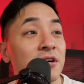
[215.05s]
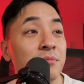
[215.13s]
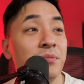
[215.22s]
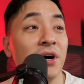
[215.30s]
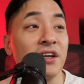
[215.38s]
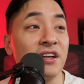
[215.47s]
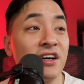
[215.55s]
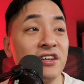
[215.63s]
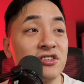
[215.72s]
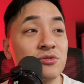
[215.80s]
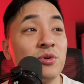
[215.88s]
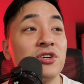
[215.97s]
but I
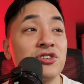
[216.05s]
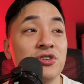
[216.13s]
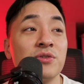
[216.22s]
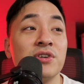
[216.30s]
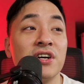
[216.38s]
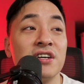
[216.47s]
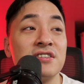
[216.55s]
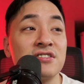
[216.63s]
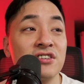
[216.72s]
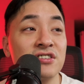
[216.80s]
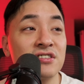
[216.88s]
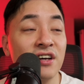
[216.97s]
just want to show you guys
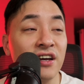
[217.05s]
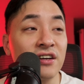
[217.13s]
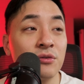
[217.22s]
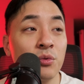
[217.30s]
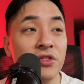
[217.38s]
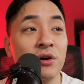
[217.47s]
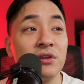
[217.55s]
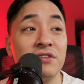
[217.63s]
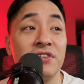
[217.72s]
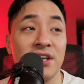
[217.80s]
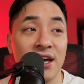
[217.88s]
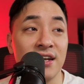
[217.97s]
just without
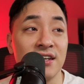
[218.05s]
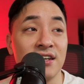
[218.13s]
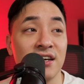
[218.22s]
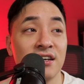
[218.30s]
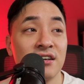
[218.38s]
even editing,